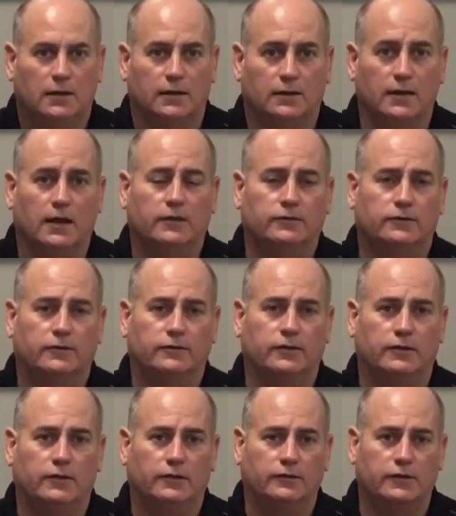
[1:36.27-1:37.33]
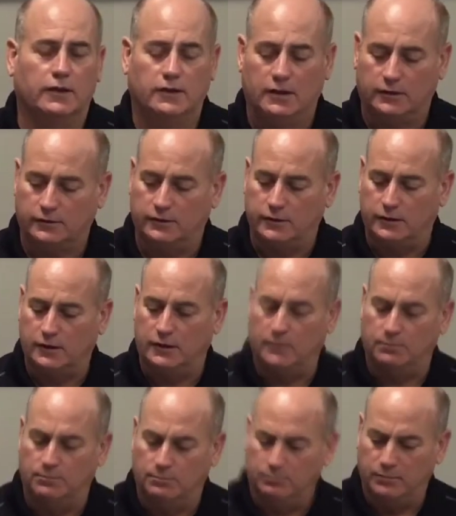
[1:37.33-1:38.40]
Next is to disconnect the
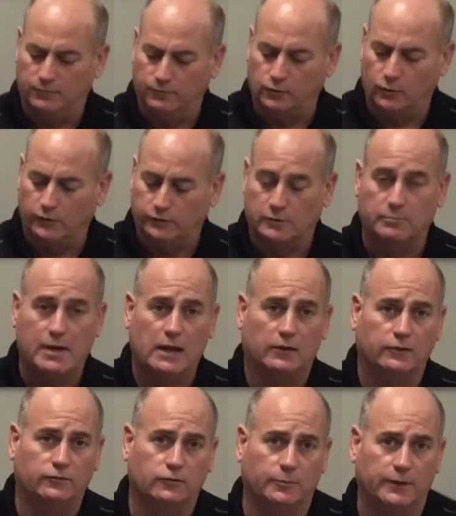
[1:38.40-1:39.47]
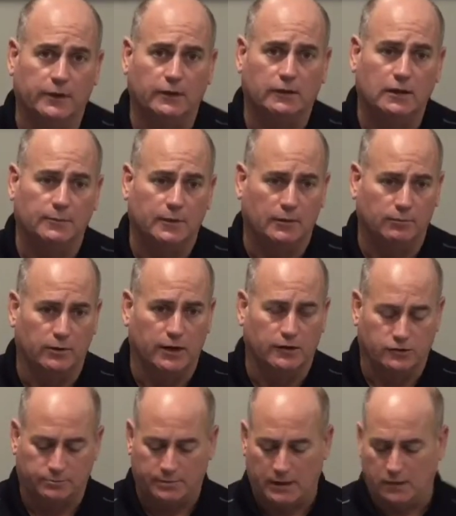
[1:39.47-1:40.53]
fluorescent ballast from the incoming
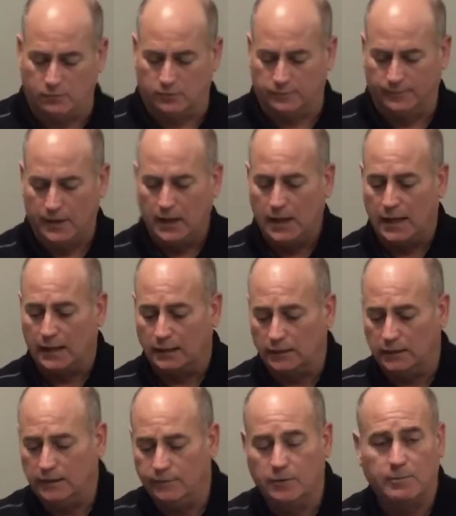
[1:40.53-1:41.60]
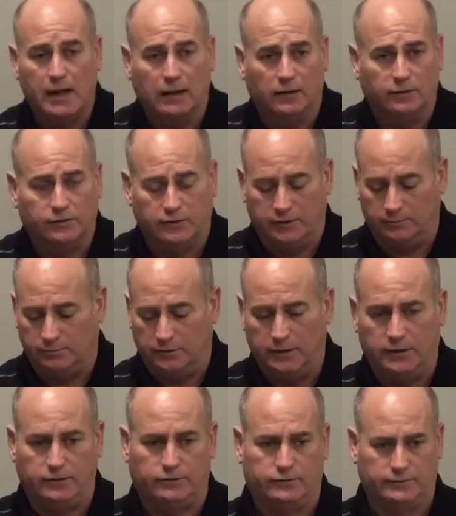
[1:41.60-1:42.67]
branch power and leave the ballast in
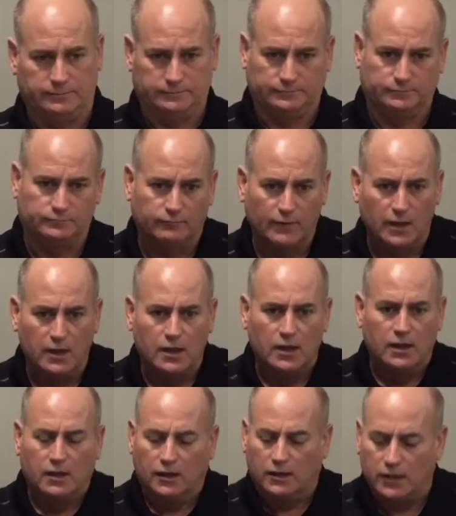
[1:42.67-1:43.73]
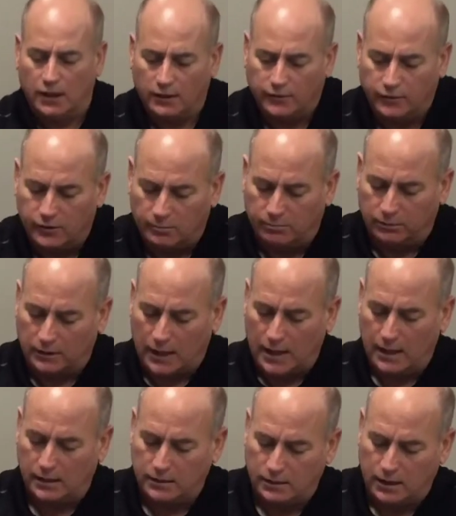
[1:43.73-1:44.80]
place. Cut the
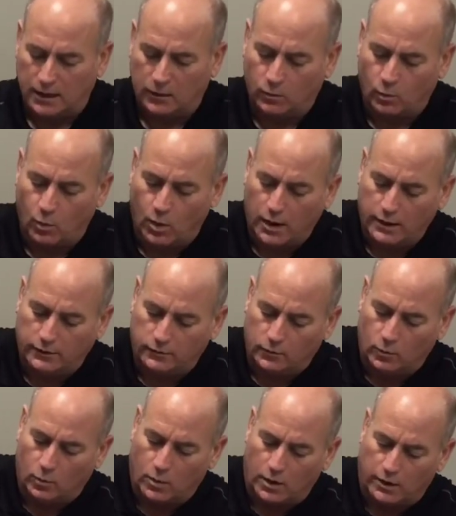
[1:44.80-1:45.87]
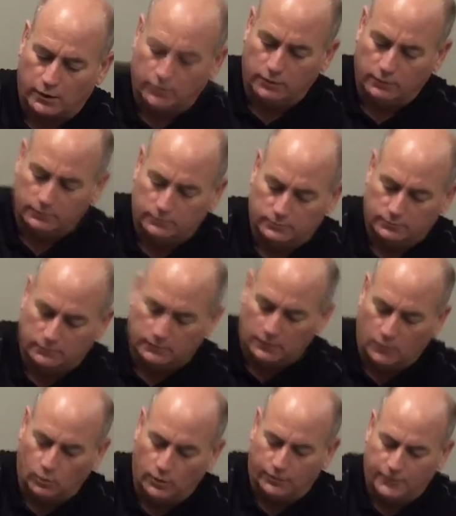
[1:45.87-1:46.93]
black and white wire
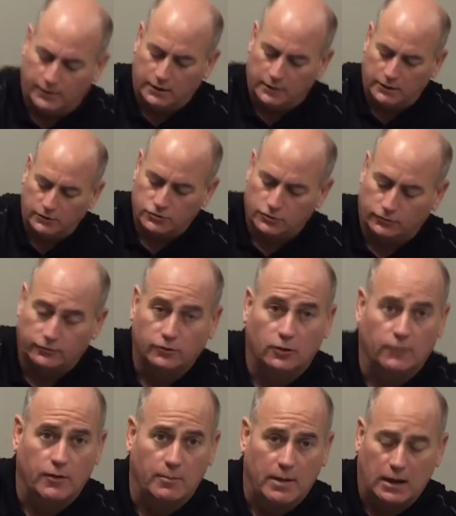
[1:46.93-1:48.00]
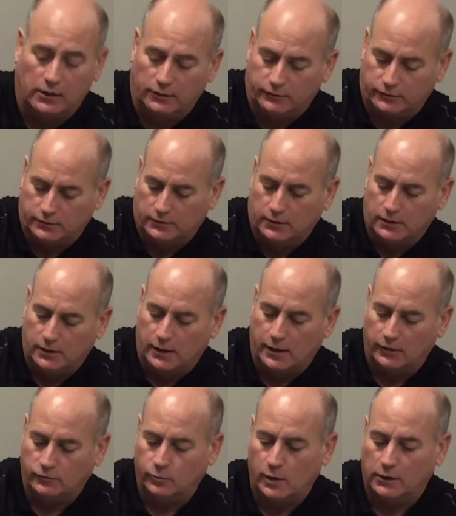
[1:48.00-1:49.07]
within an inch or so of the ballast,
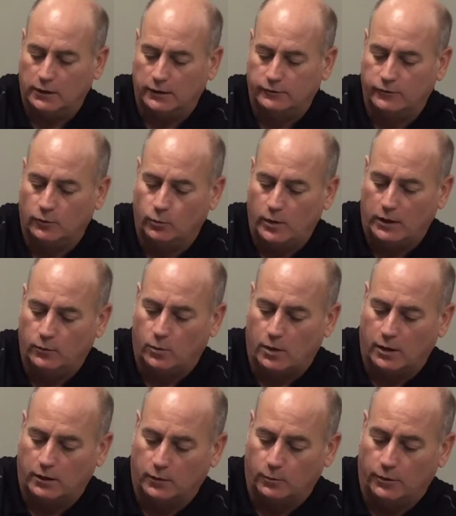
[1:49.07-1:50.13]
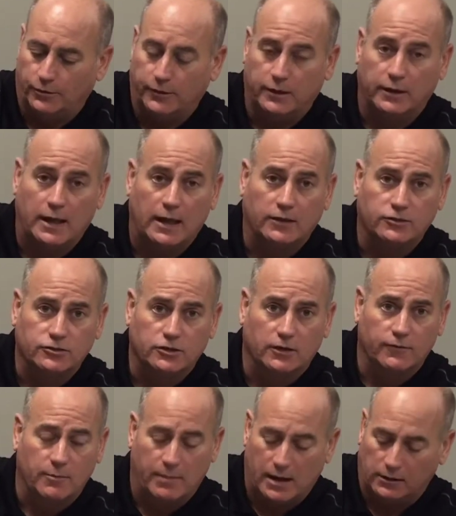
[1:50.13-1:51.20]
as well as the red wire within an inch
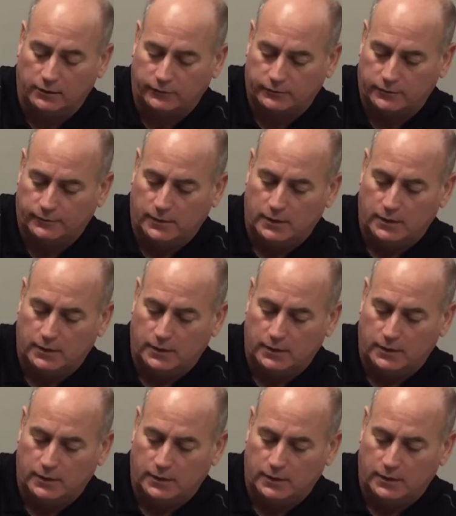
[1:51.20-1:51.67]
of the ballast,